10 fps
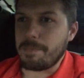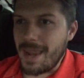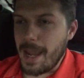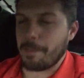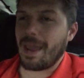
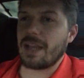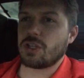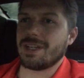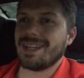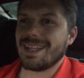being
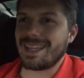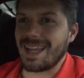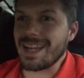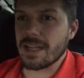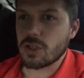patient,
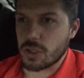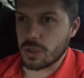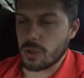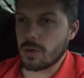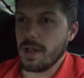getting
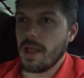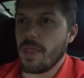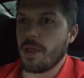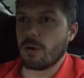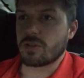to
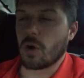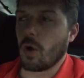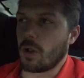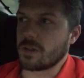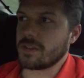those
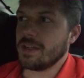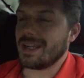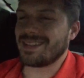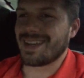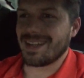goals
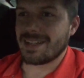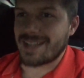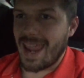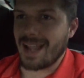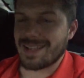is gonna
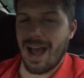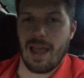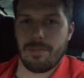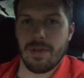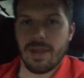take
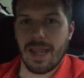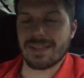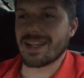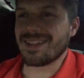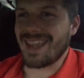time.
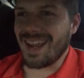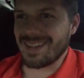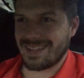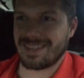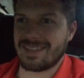It's gonna take
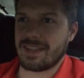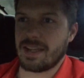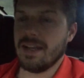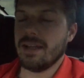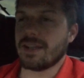
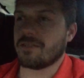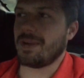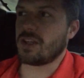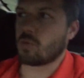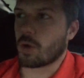consistency. It doesn't
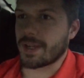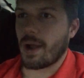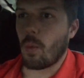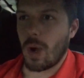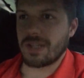mean just working
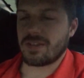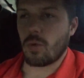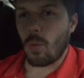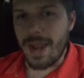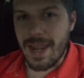out once a
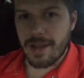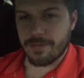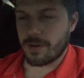week